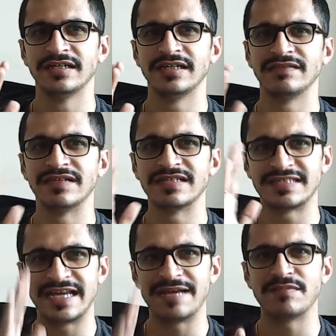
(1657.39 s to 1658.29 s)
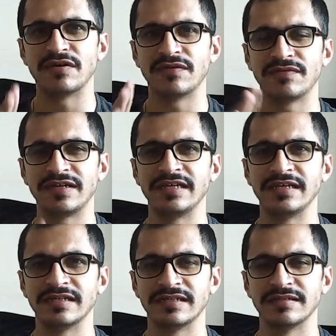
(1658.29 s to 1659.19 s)
if the stem of T
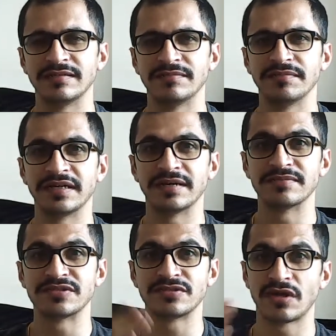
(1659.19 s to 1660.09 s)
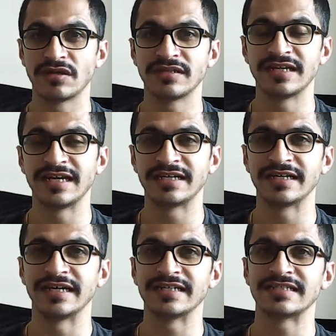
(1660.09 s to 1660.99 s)
becomes taller than letter
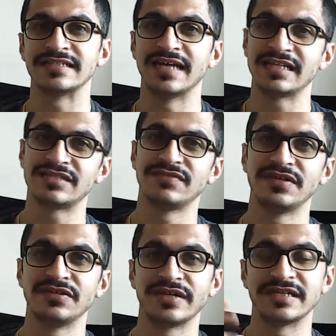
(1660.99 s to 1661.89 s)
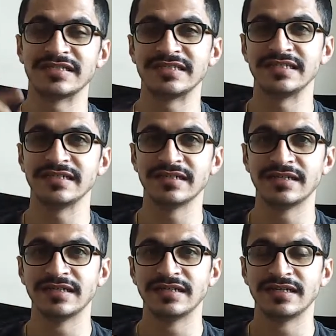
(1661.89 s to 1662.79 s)
H, that's where you can see
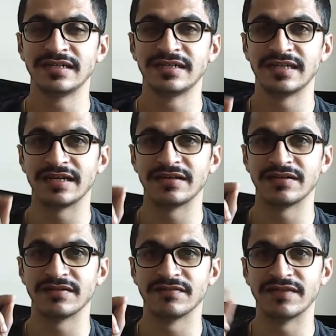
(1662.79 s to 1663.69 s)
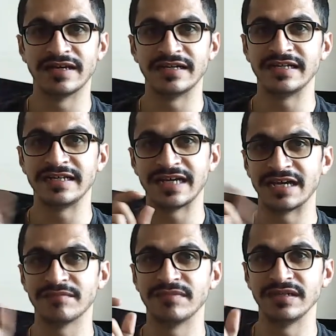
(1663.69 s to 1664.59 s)
that vanity
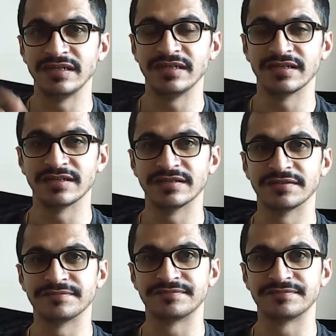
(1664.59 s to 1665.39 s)
can be a